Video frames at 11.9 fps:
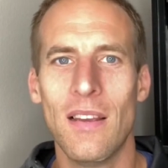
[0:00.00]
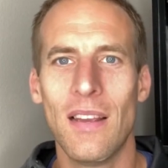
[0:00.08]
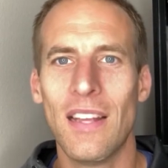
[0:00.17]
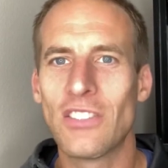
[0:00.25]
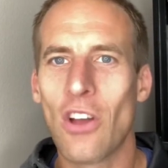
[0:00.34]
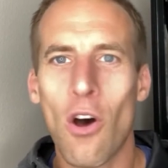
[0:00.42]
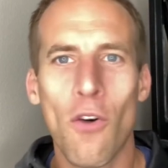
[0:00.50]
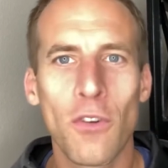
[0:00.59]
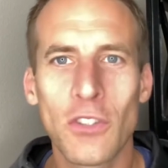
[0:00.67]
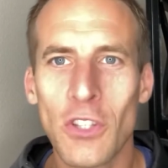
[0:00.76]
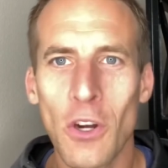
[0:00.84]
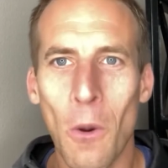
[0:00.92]
It's all for
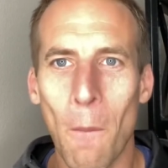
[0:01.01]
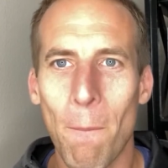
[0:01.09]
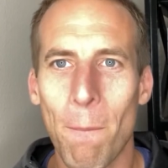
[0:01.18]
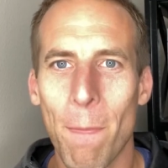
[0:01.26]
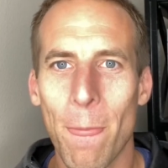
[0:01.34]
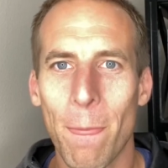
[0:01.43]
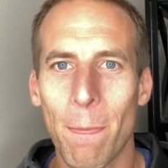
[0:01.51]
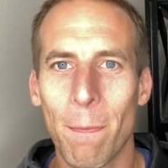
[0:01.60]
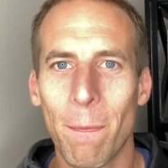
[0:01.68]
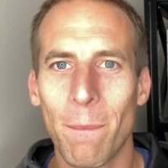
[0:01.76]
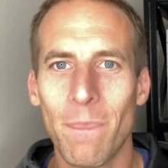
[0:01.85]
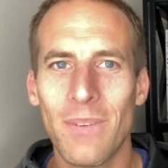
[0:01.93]
show
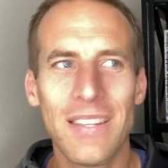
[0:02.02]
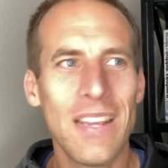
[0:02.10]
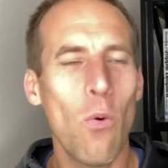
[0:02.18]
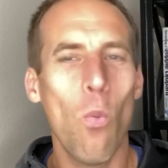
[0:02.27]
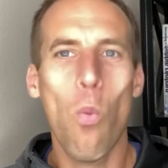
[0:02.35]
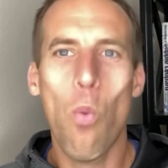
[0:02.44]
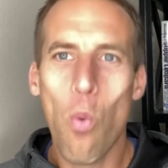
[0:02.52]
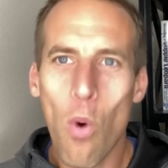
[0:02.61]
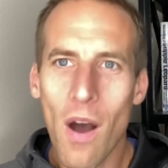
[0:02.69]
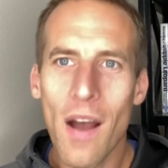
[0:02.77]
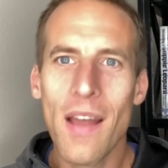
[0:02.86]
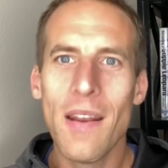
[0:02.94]
to get
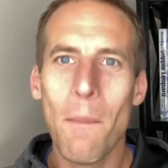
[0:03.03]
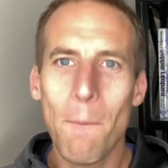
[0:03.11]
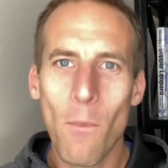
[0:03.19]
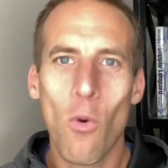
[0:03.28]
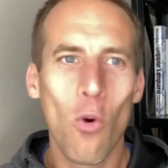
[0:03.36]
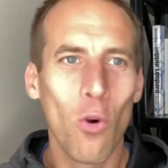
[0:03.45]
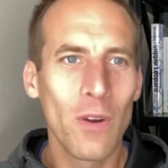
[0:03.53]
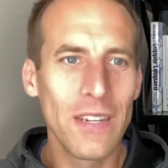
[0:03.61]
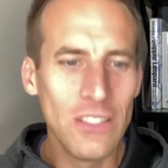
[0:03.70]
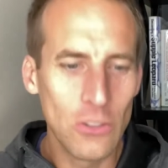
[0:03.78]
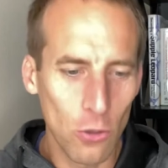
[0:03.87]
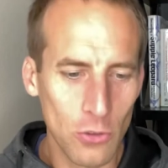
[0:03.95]
one more
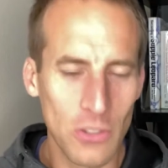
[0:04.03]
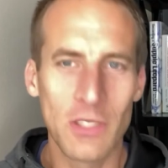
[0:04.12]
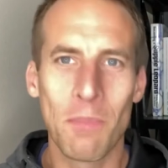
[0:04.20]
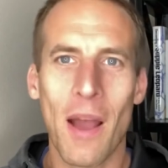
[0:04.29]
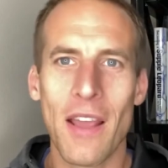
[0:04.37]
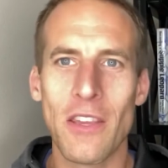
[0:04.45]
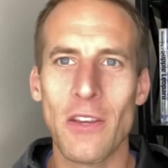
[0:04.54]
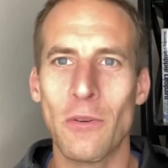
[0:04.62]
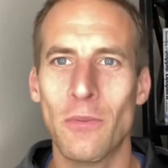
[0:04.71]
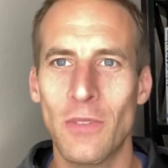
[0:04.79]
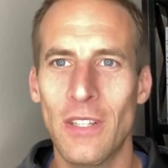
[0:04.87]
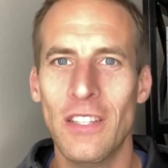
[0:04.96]
indulgence by you.
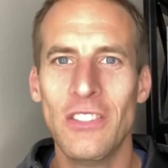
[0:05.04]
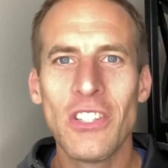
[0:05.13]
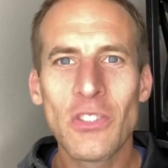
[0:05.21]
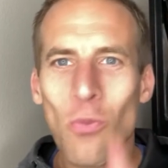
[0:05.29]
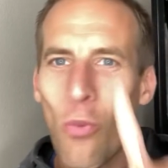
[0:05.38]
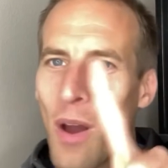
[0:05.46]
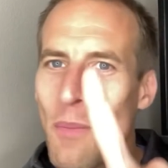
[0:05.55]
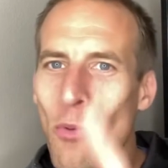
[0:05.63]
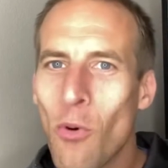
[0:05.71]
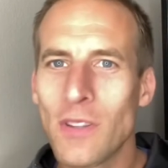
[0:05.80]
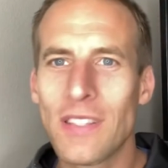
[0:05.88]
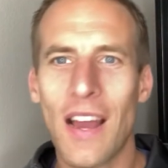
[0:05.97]
Just one
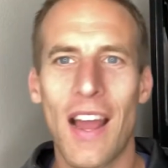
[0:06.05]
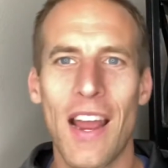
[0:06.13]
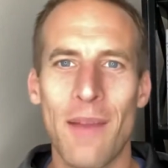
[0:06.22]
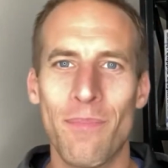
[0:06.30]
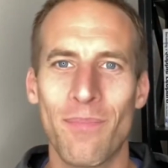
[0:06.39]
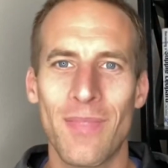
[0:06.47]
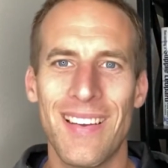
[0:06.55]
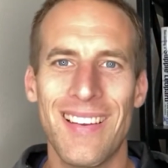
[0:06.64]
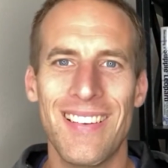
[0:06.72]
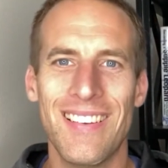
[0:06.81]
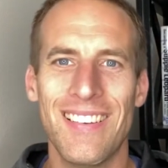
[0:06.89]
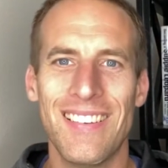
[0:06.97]
more time.
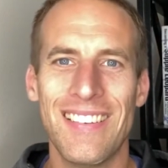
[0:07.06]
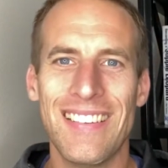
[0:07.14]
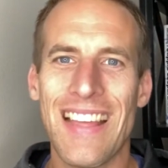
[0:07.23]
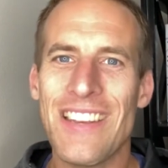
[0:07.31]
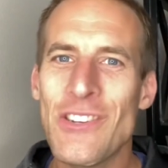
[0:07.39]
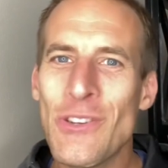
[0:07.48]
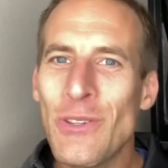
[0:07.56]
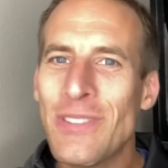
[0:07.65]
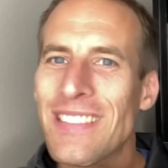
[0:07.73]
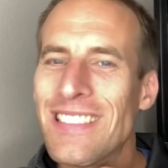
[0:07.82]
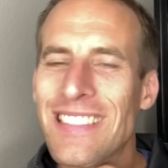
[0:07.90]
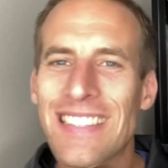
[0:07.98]
That
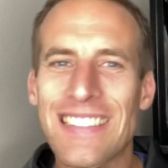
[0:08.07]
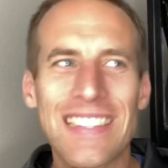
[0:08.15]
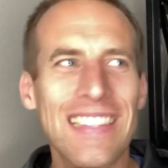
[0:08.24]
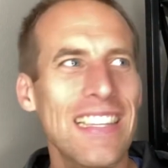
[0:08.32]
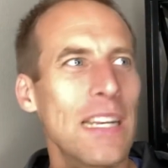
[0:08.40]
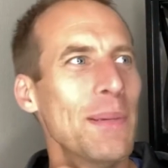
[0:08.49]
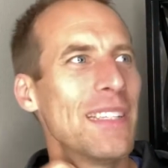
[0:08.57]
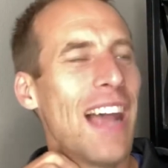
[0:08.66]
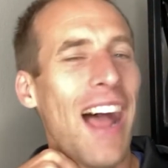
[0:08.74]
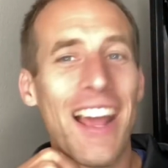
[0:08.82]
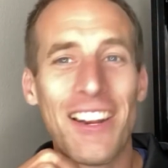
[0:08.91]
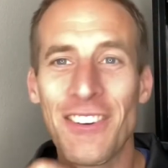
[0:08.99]
noose just gets a little bit
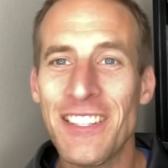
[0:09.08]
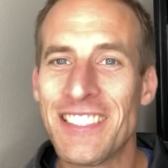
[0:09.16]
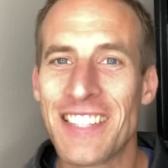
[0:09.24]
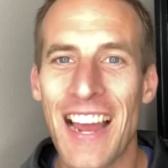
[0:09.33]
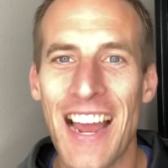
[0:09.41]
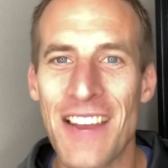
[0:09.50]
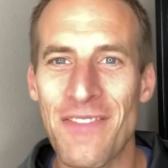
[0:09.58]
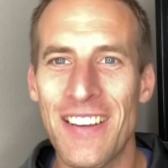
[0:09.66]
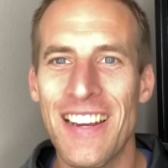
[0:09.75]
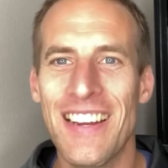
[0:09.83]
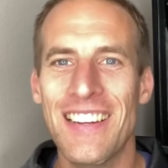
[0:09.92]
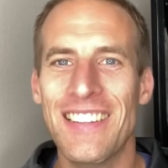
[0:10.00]
tighter each time.
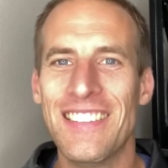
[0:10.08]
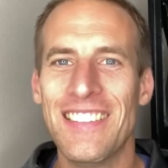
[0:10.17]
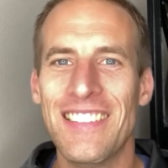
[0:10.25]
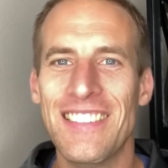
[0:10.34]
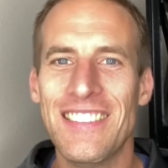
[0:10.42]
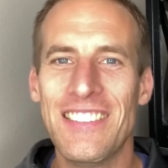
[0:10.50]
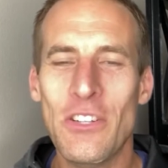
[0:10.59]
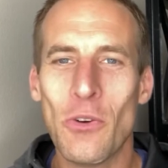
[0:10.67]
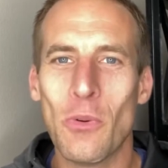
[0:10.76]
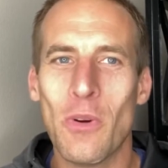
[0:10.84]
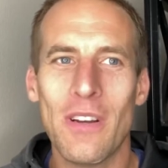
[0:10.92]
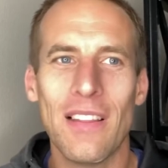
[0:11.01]
You
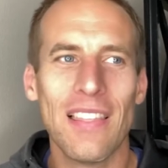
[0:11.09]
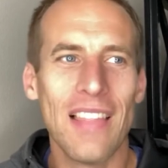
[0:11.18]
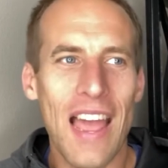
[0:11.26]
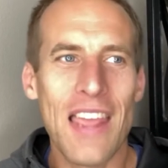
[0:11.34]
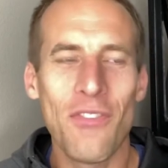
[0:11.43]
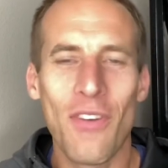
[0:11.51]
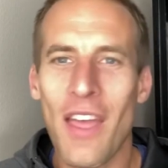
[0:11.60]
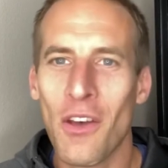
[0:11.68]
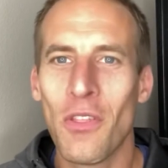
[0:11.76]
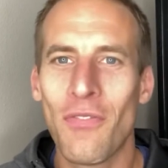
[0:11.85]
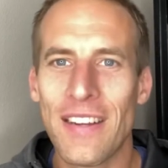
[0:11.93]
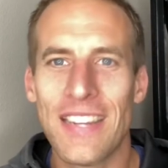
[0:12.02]
know, life,
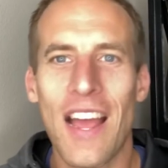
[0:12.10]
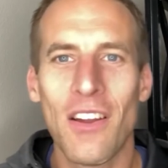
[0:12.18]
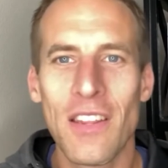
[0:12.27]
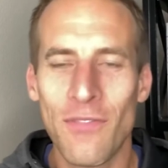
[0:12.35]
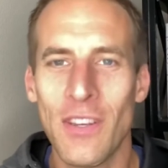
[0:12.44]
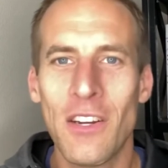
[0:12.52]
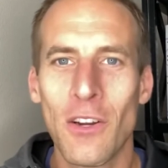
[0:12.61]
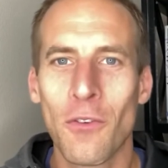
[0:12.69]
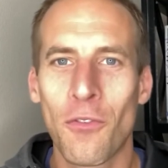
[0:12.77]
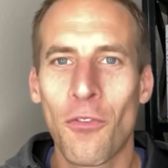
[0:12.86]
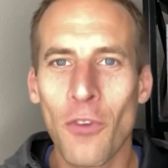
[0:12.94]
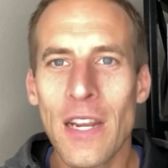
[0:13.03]
health, vitality, vigor,
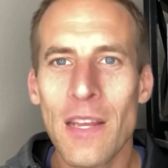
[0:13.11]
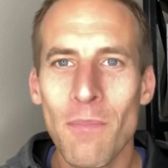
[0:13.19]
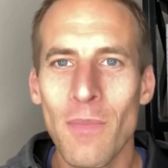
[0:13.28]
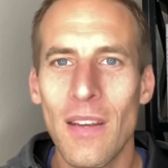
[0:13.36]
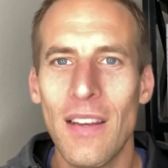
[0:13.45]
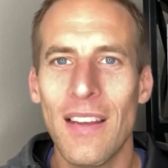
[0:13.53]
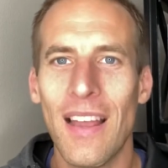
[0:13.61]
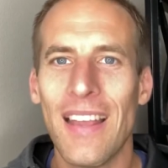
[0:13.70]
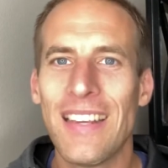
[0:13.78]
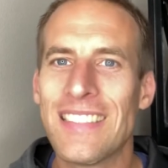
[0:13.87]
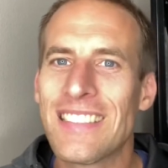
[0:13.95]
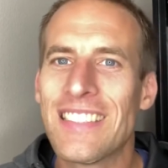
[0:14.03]
freedom, it
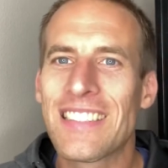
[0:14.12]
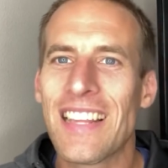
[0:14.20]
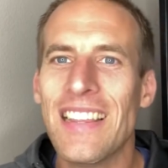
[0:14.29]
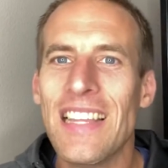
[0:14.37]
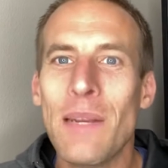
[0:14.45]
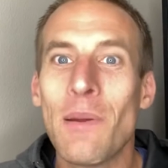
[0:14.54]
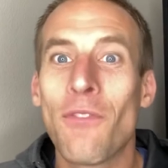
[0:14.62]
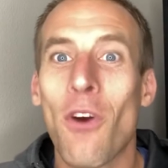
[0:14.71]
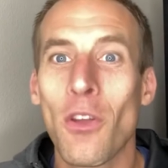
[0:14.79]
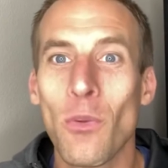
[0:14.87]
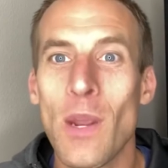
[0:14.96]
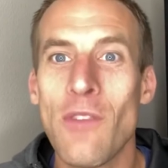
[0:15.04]
gets just a little bit
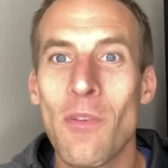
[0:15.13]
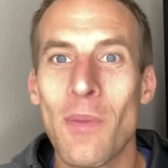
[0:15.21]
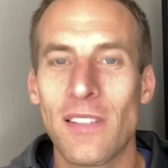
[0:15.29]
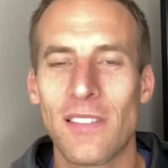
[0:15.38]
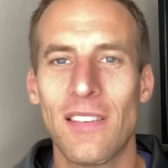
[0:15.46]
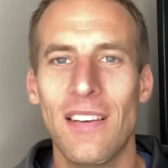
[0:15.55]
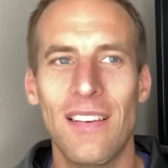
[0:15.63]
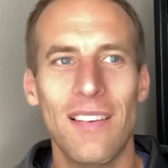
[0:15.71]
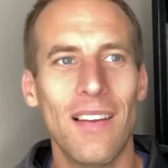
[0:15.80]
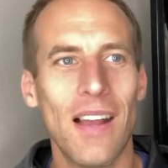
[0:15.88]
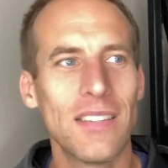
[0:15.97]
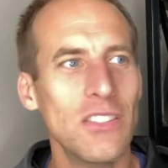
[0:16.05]
farther away from us
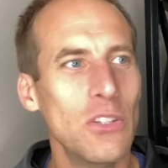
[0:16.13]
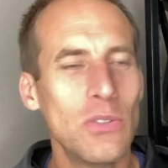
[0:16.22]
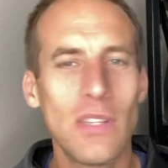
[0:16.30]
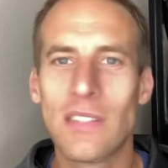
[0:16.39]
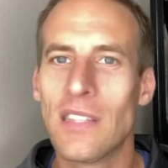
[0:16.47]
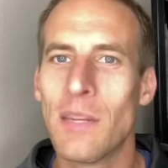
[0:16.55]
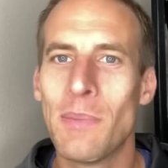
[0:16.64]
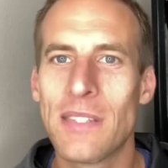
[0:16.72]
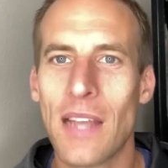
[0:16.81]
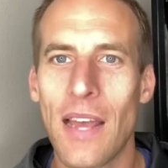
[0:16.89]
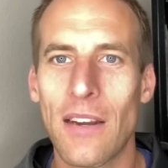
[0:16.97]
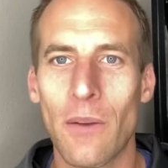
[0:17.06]
as that noose gets a little bit
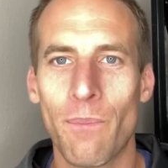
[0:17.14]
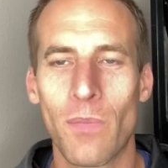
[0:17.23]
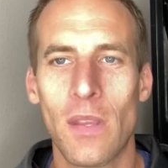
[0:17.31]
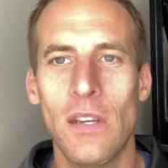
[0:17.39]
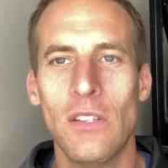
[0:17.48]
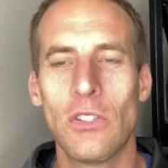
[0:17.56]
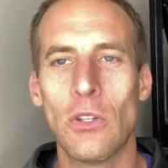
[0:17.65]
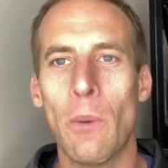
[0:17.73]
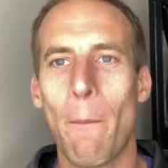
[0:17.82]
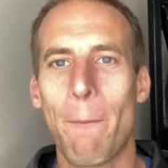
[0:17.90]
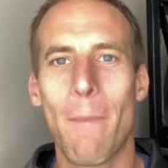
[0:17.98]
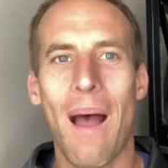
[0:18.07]
tighter. So
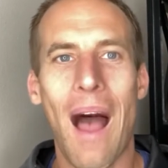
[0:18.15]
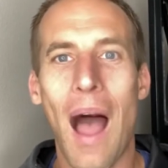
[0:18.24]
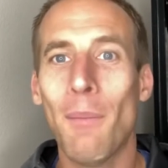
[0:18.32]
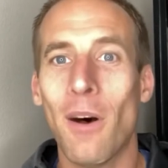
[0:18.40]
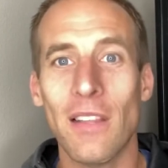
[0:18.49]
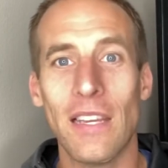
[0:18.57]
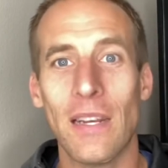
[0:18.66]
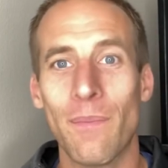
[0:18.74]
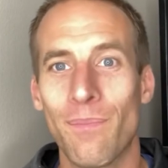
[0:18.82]
I'm all in.